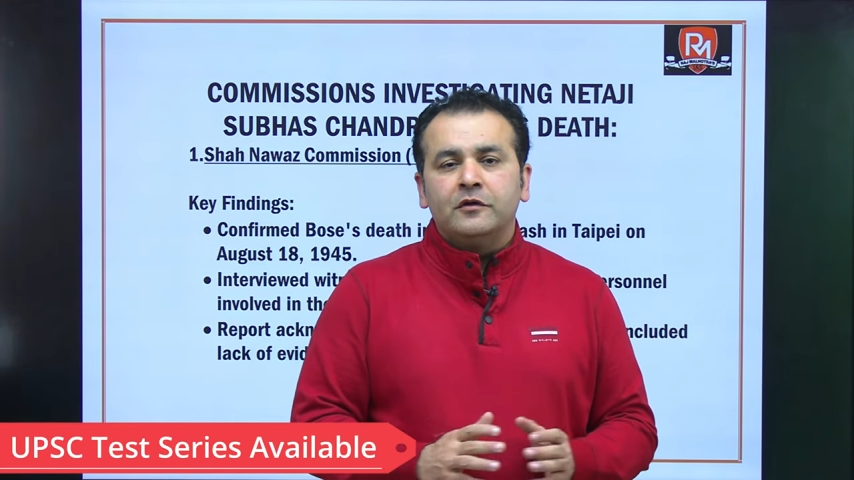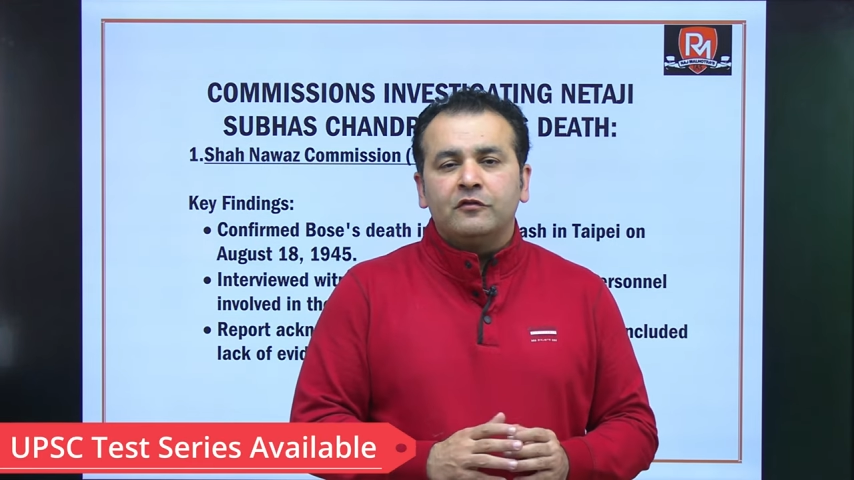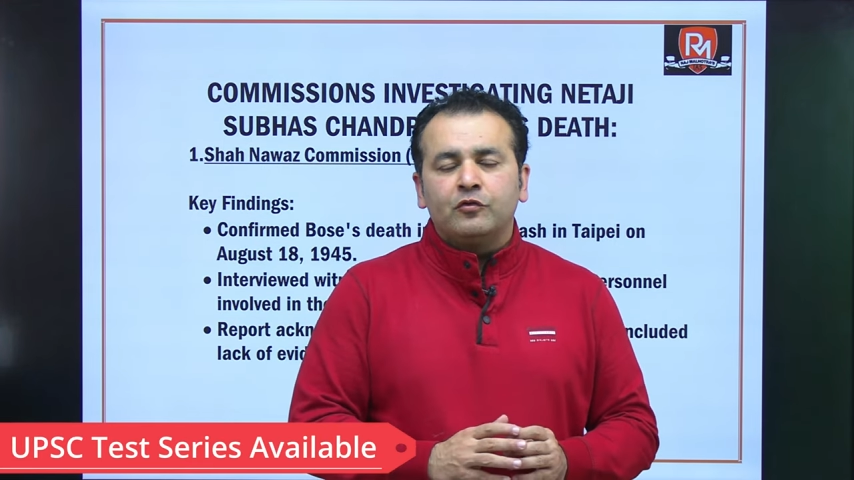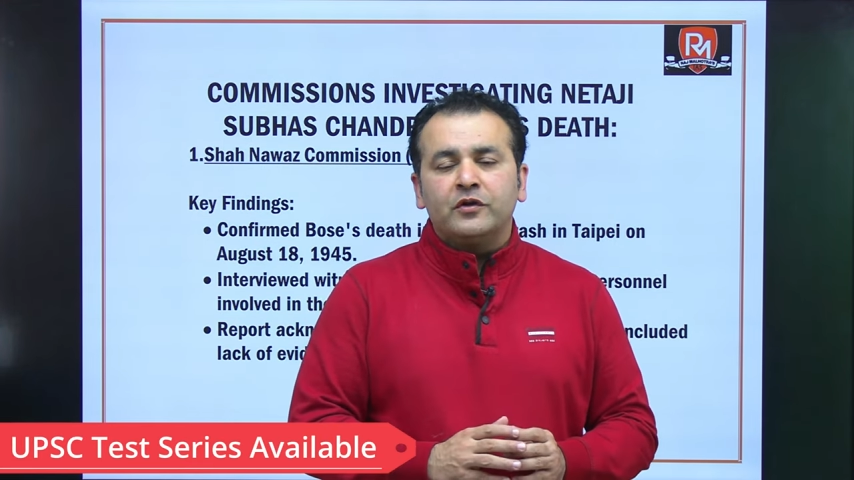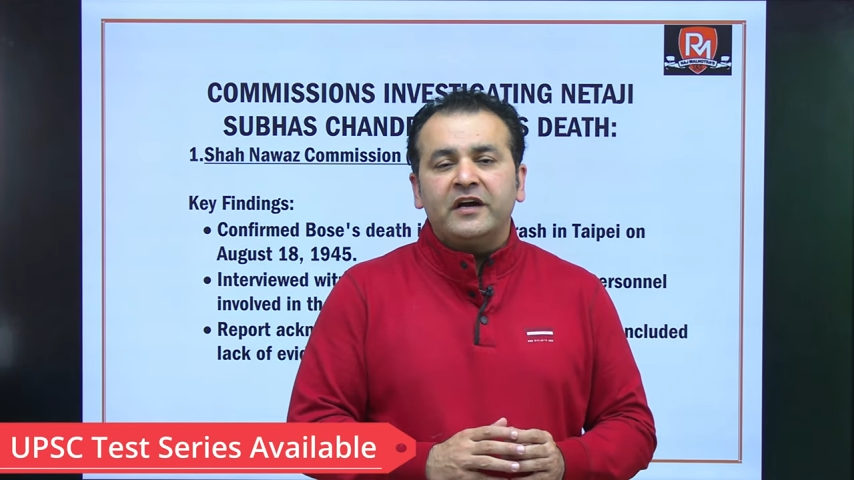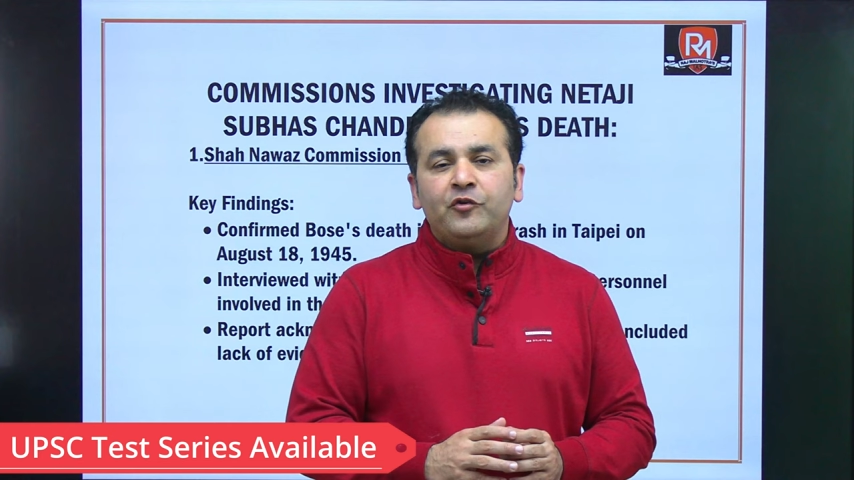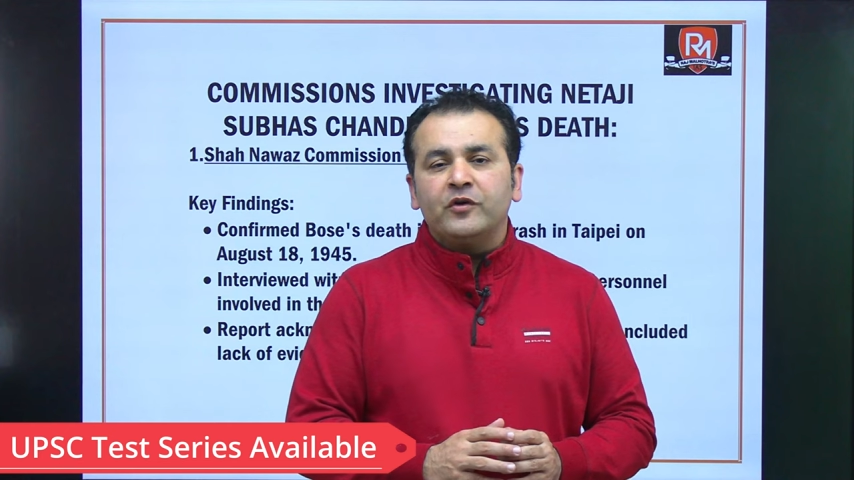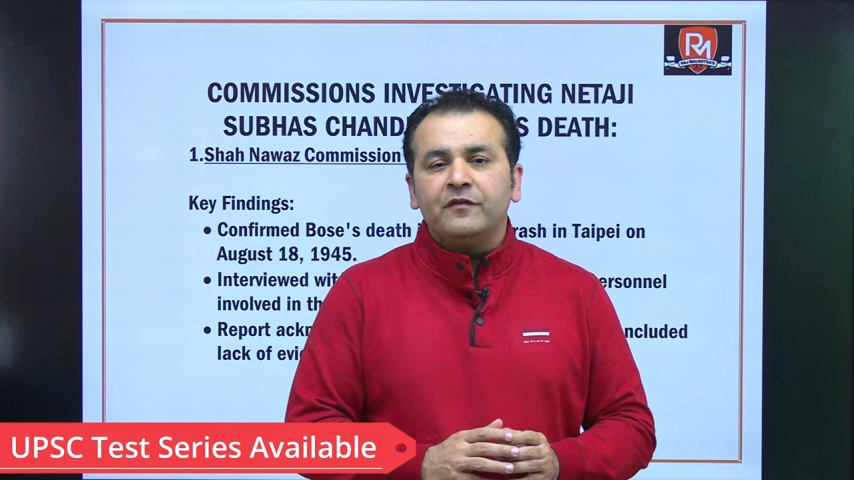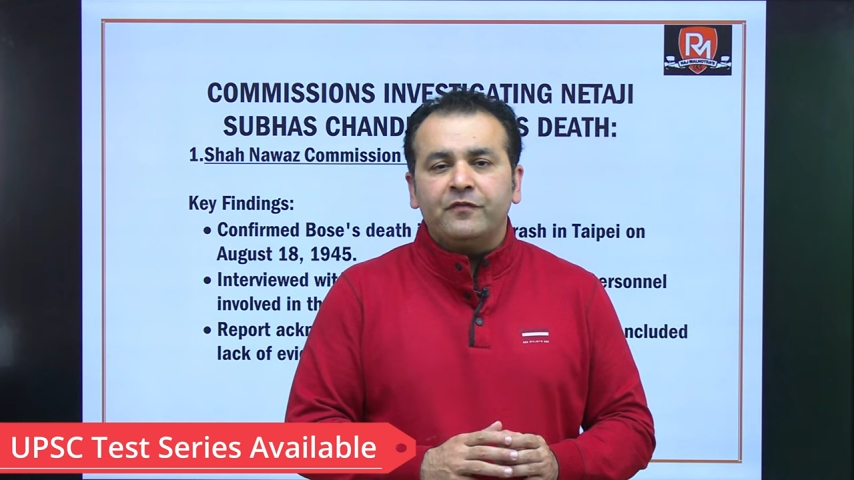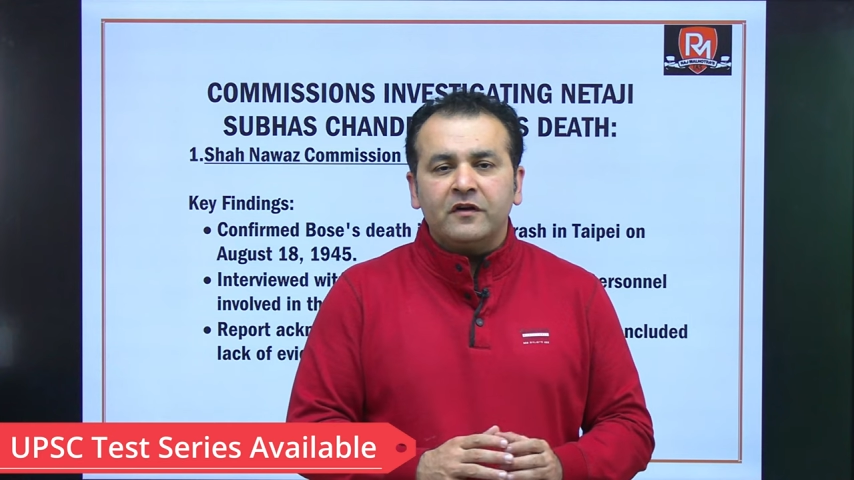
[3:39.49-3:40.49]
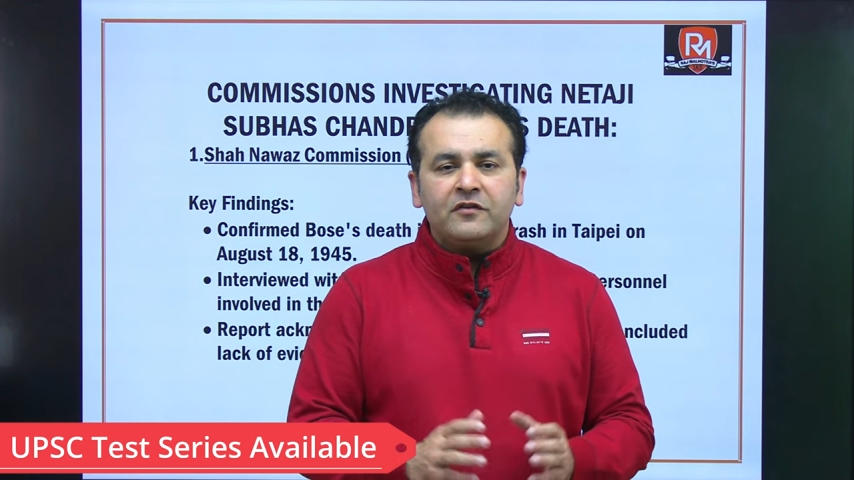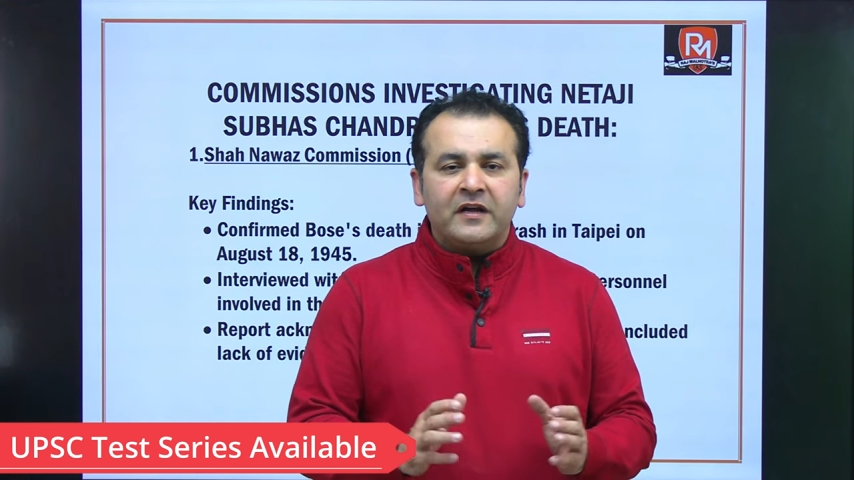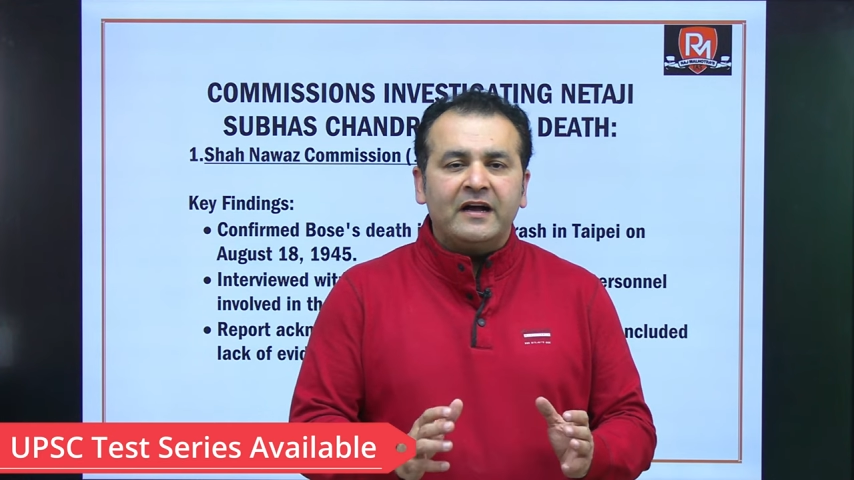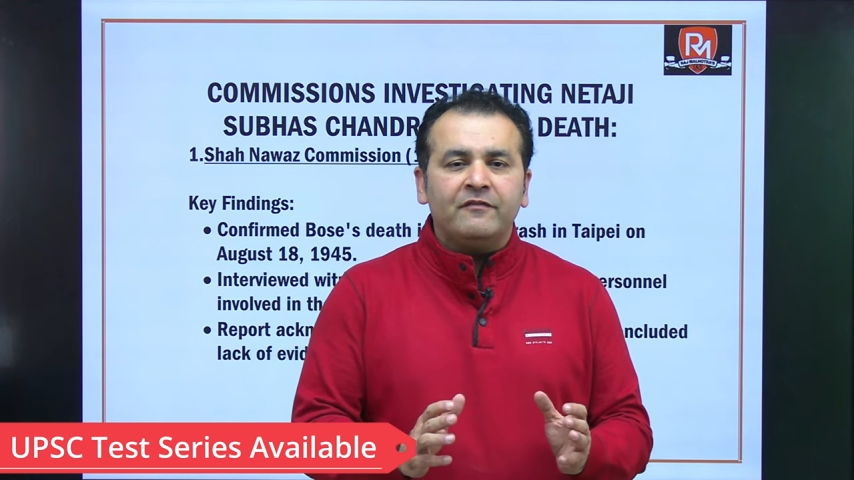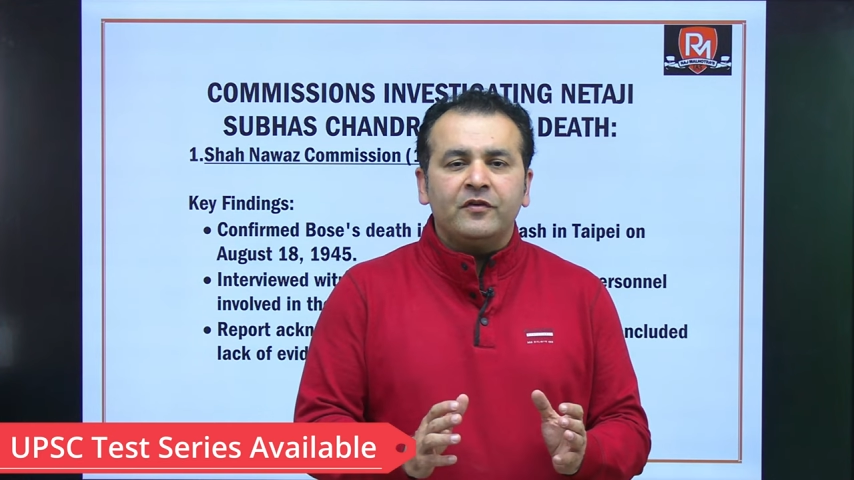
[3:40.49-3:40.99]
so that you can first
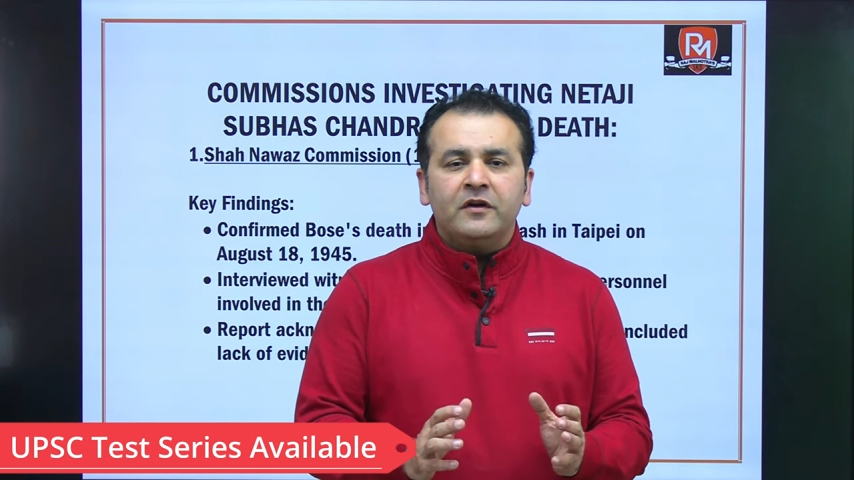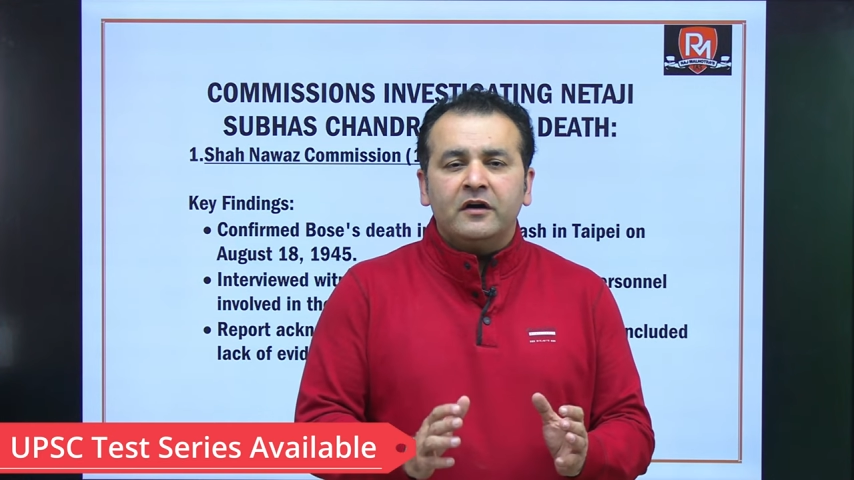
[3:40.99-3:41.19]
have